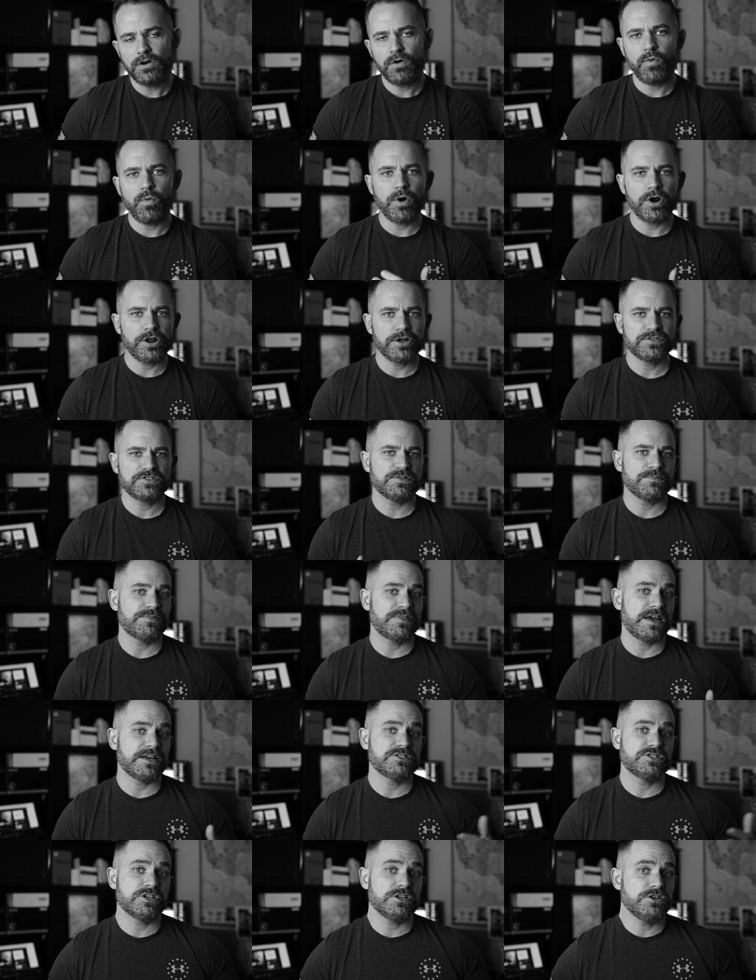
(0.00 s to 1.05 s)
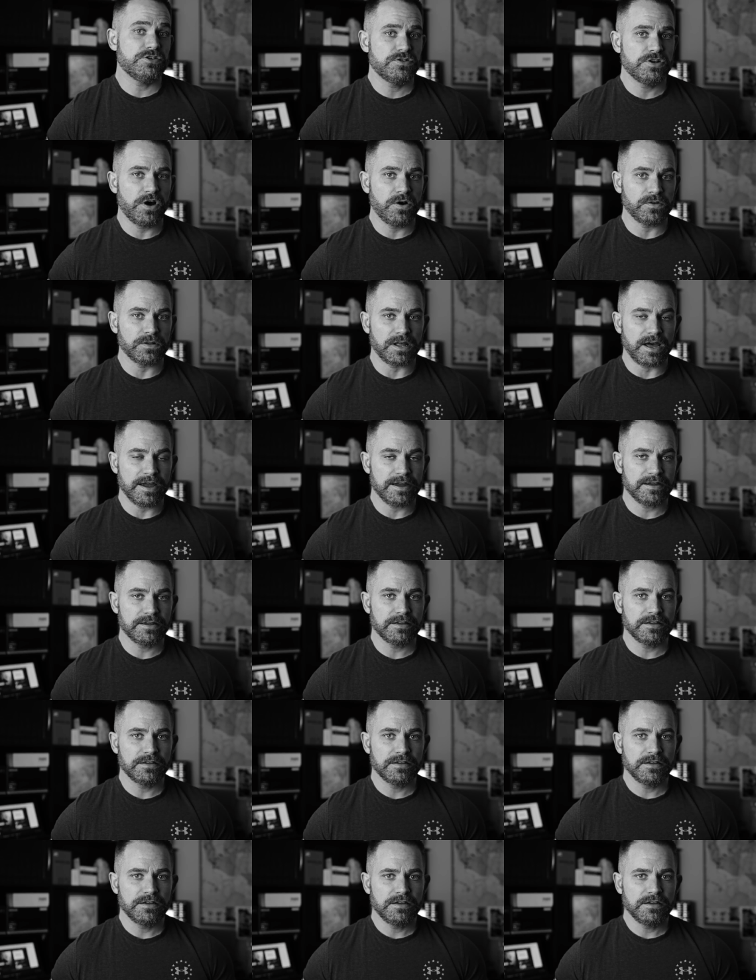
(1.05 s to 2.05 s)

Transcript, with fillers: What are some things that you don't like?